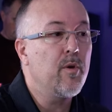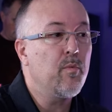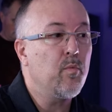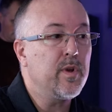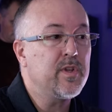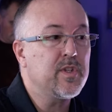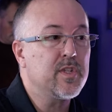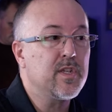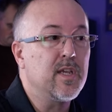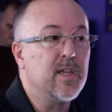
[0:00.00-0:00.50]

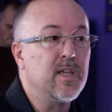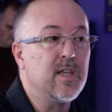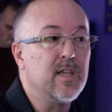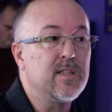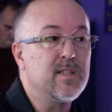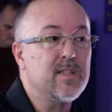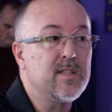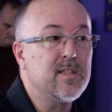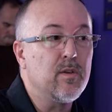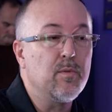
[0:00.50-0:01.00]
which can,
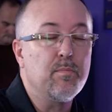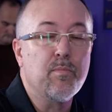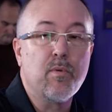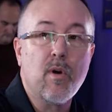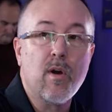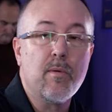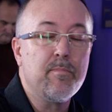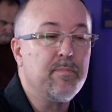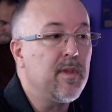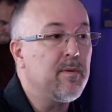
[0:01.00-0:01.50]
can still
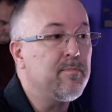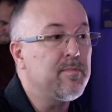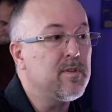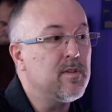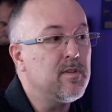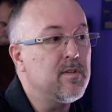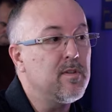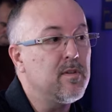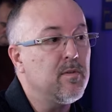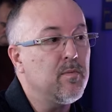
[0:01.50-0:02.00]
prompt them to
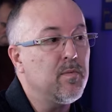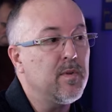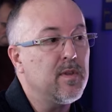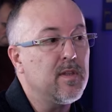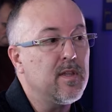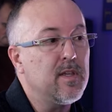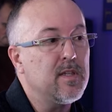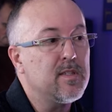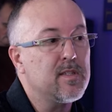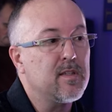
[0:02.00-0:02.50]
do with
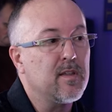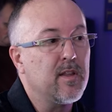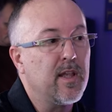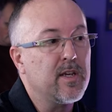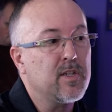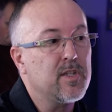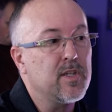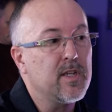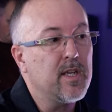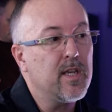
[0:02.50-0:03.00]
this
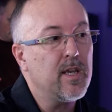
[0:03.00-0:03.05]
selection